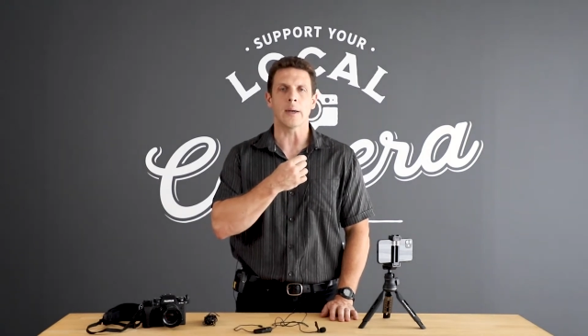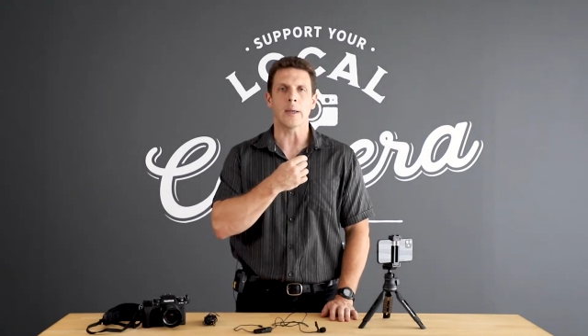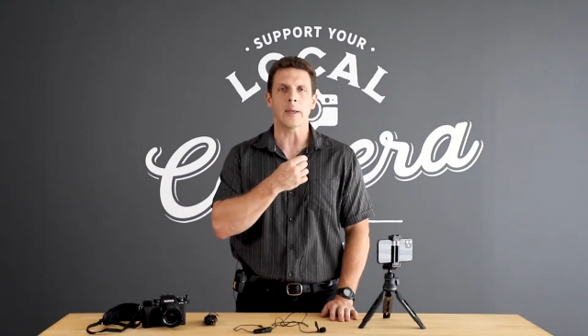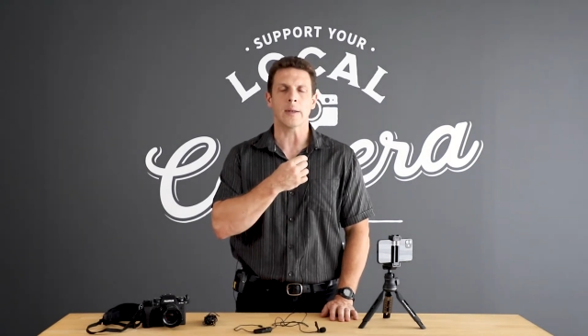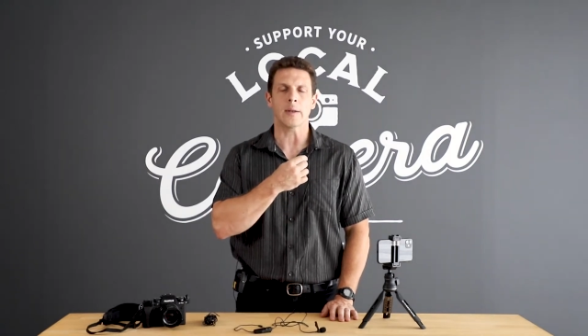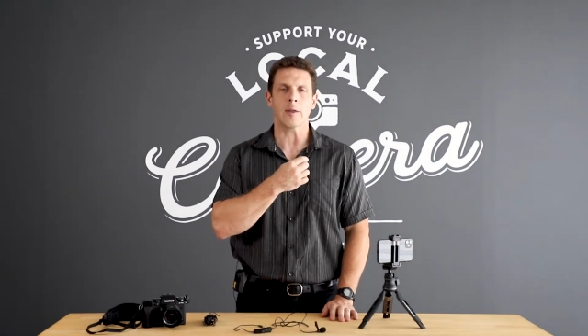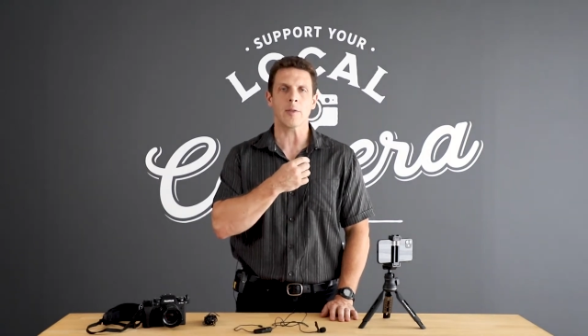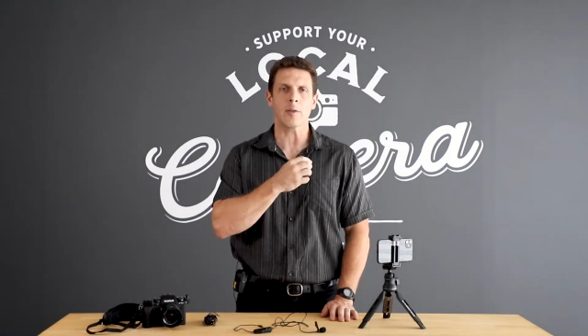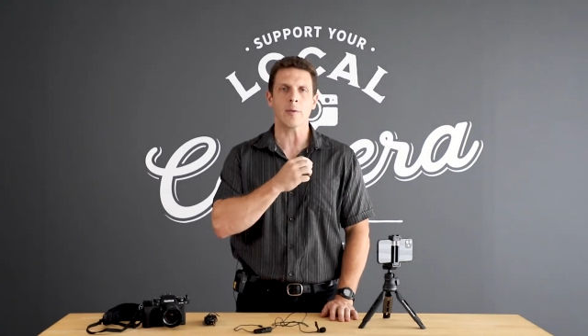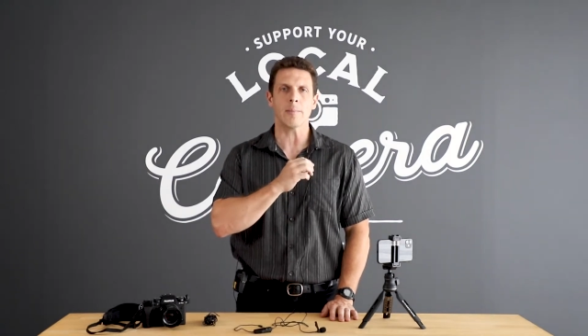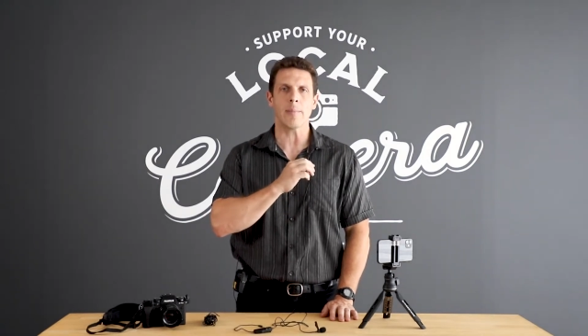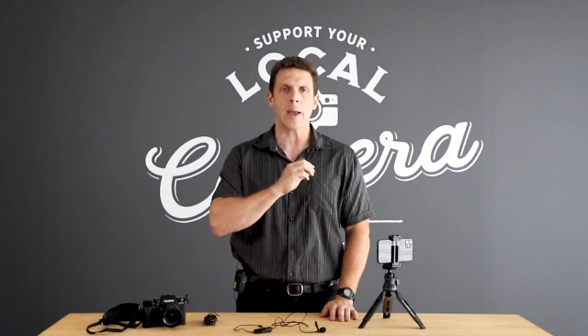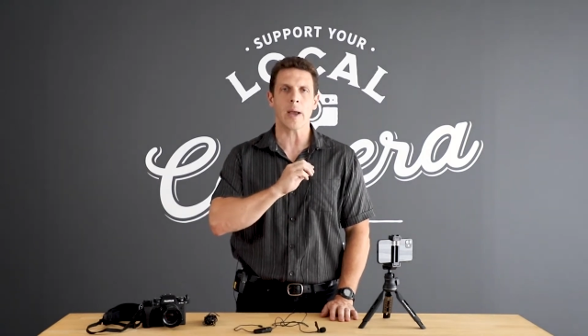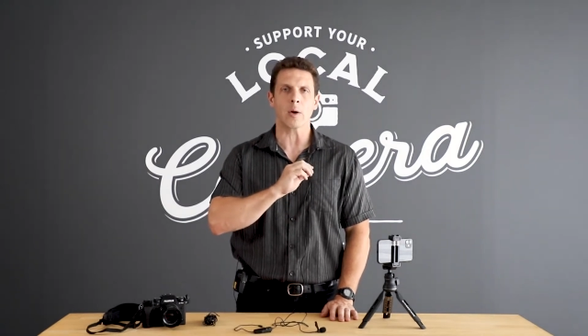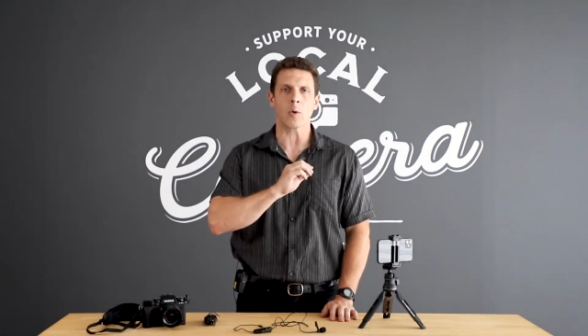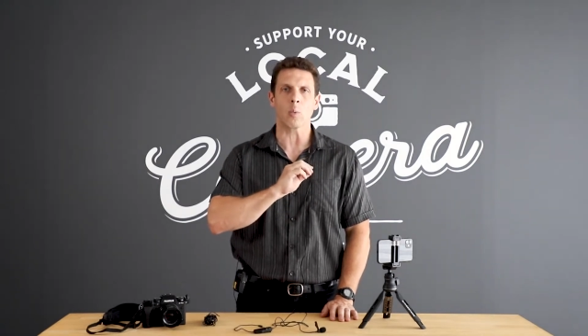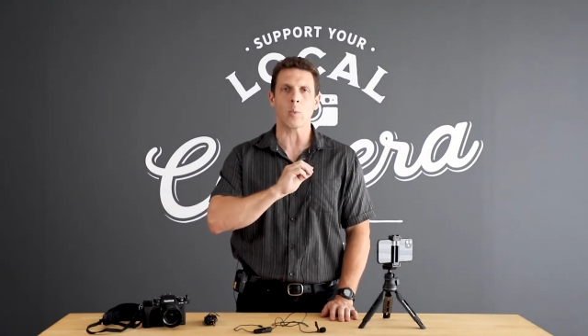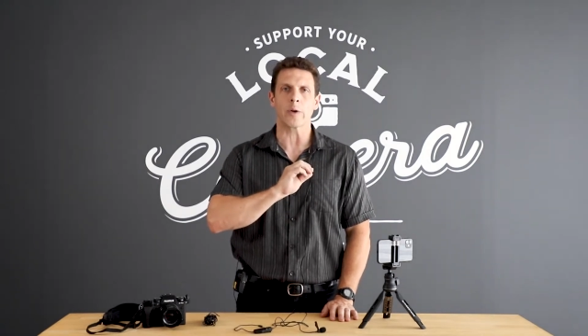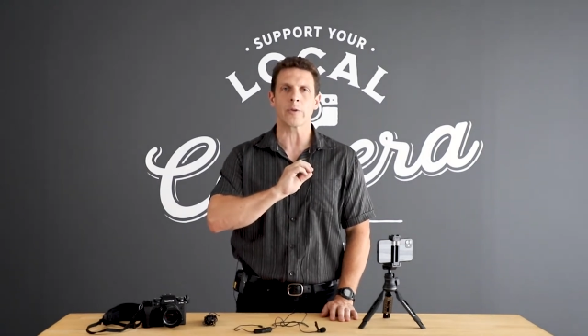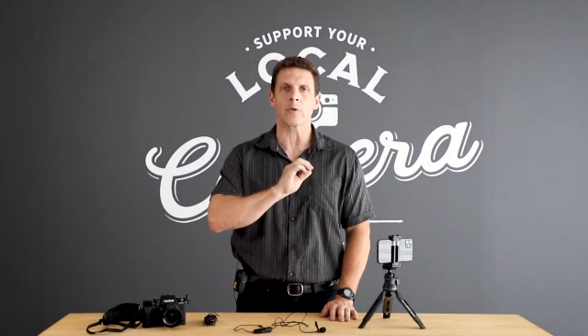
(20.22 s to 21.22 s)
it doesn't
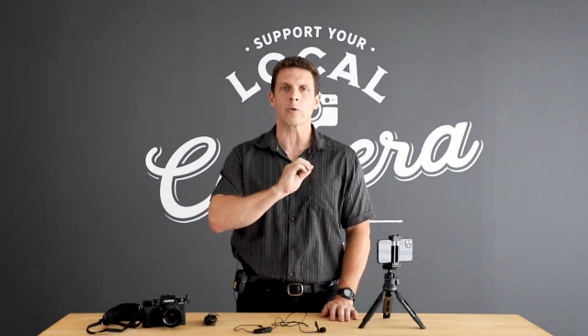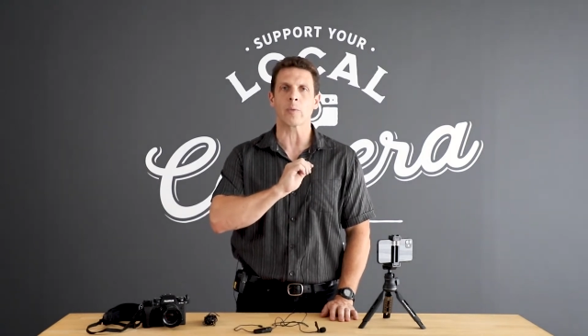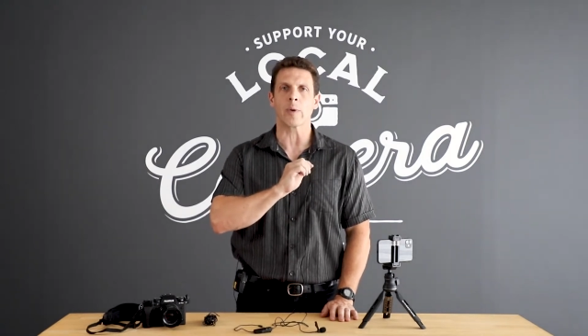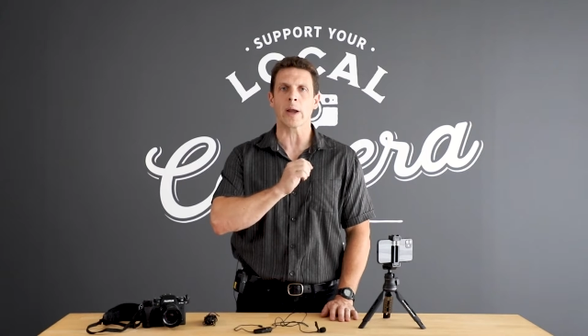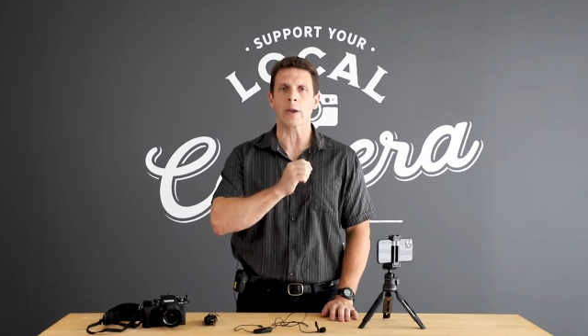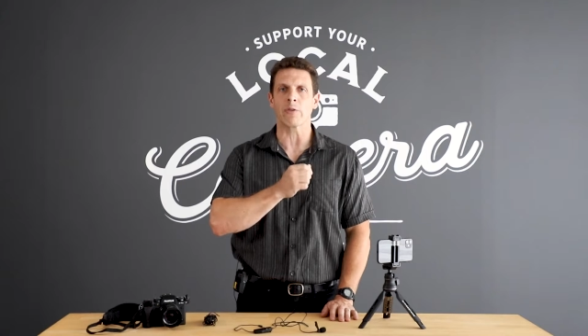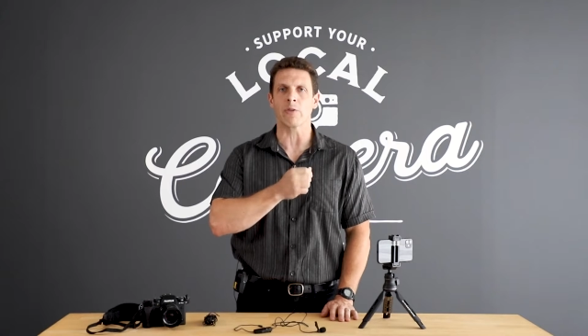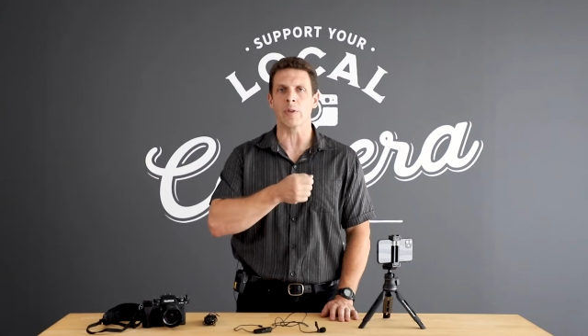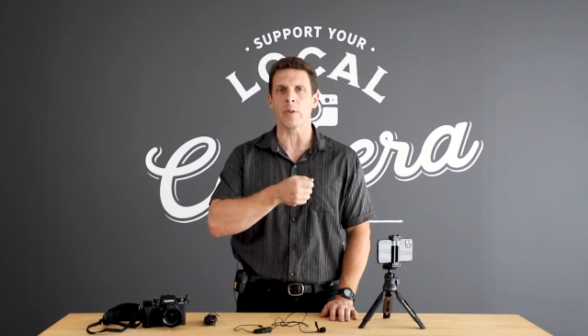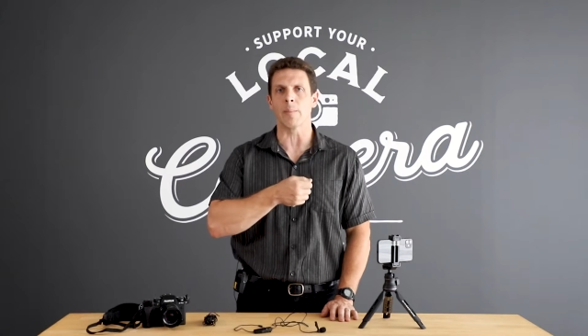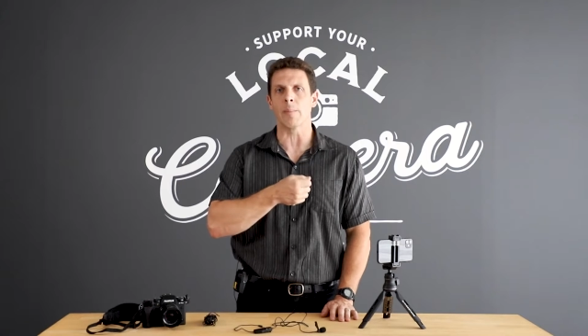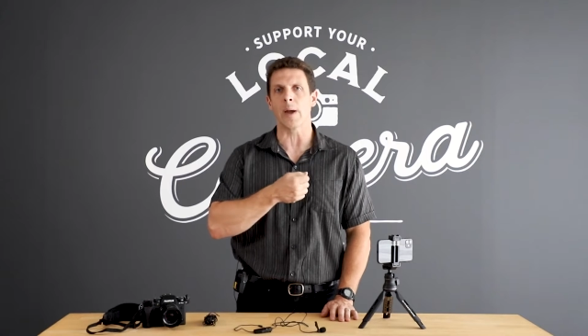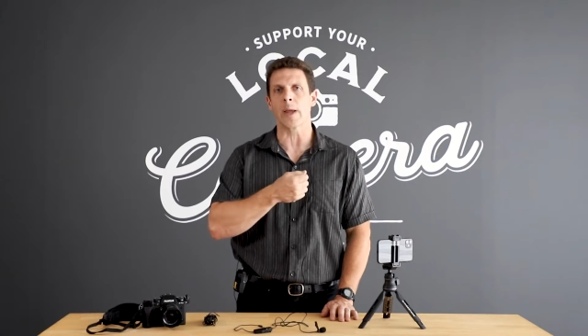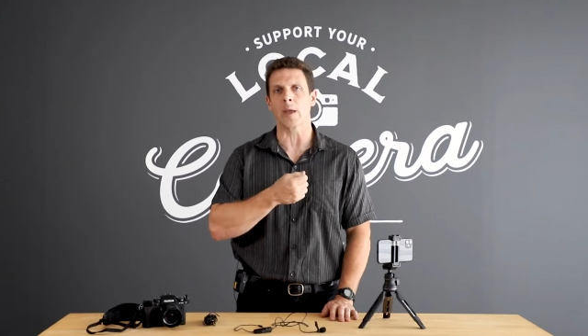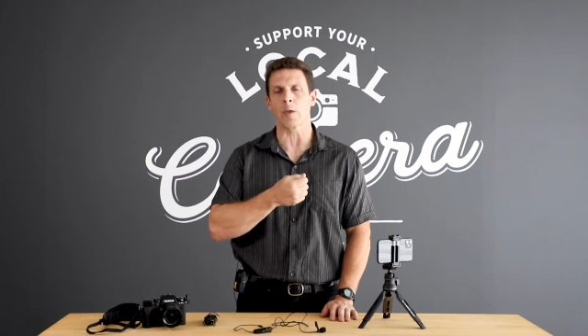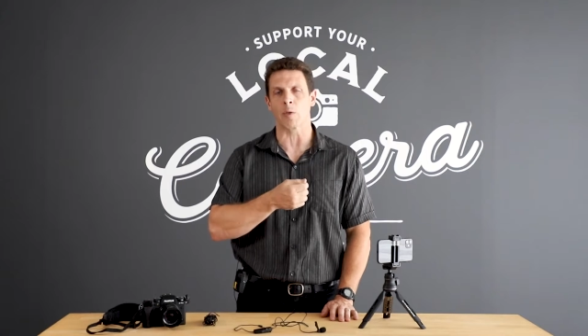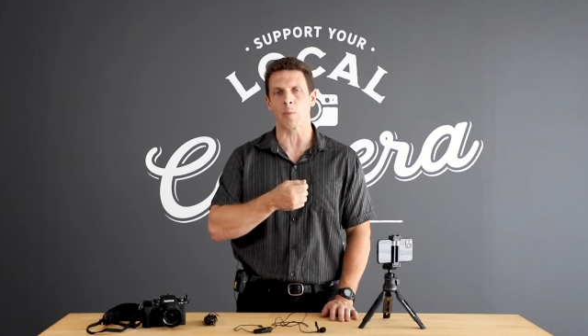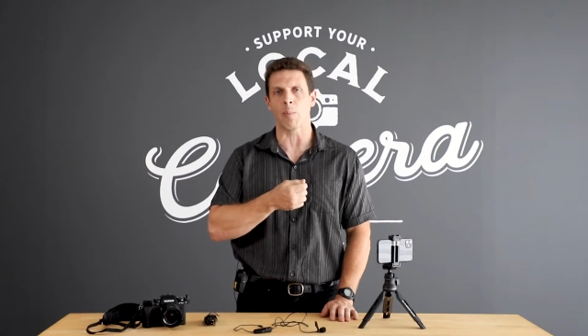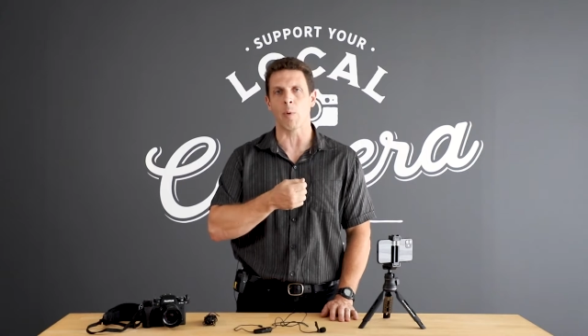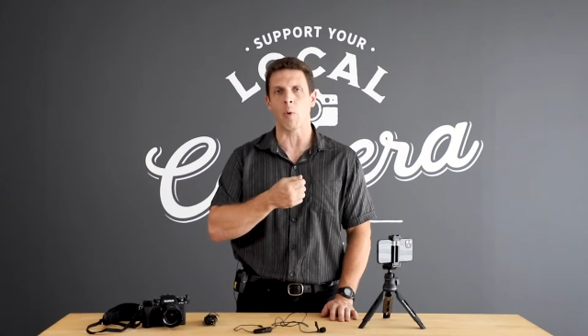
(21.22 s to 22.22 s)
matter what direction the
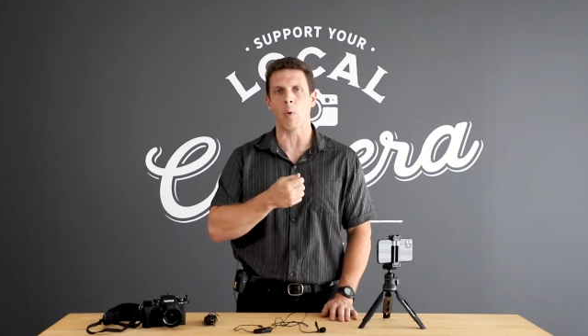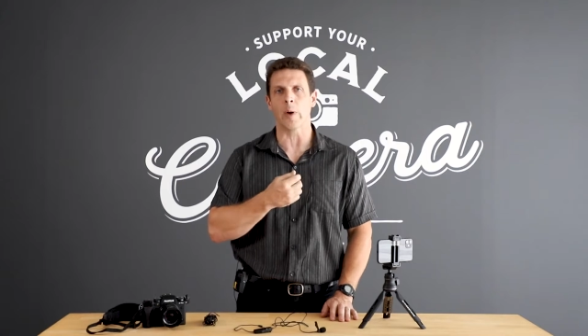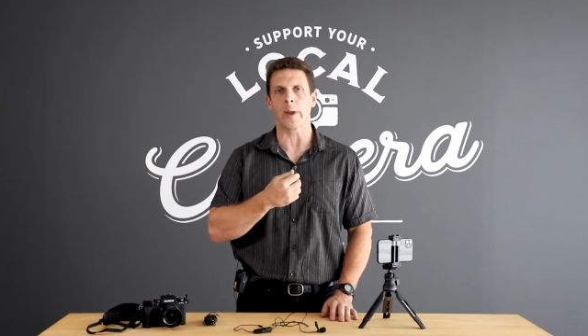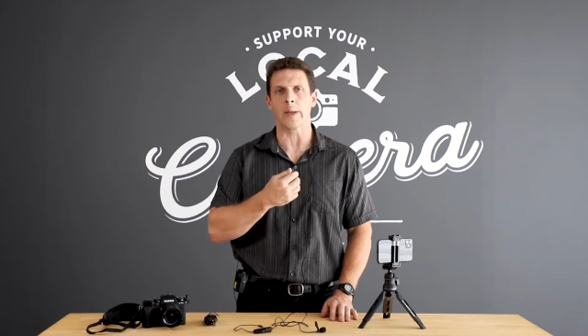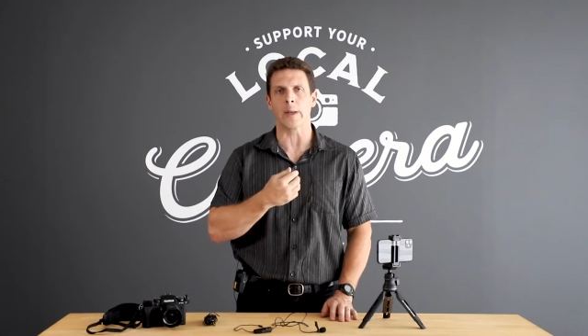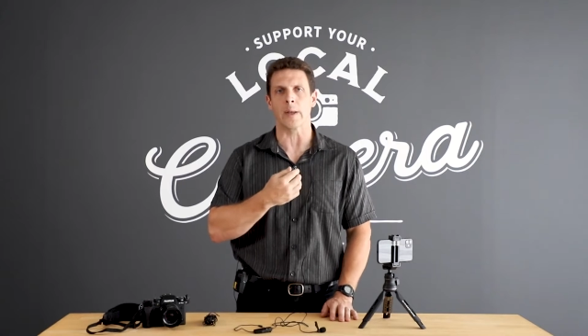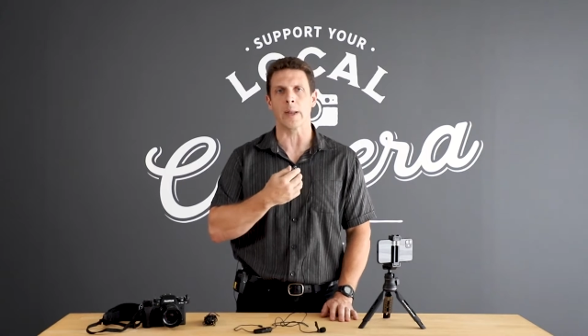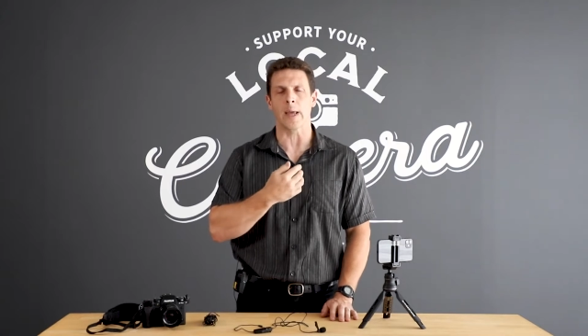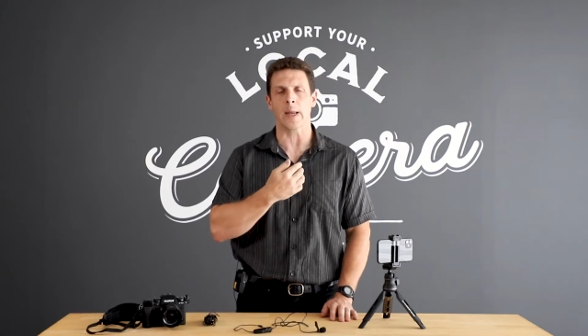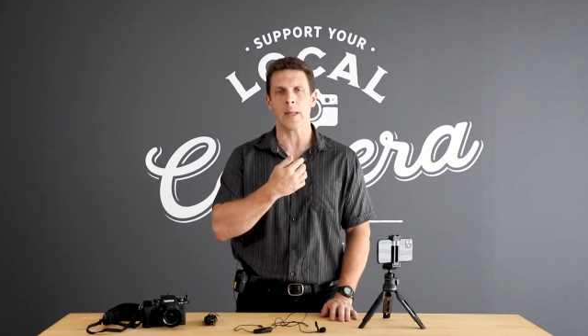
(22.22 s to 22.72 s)
mic is pointed.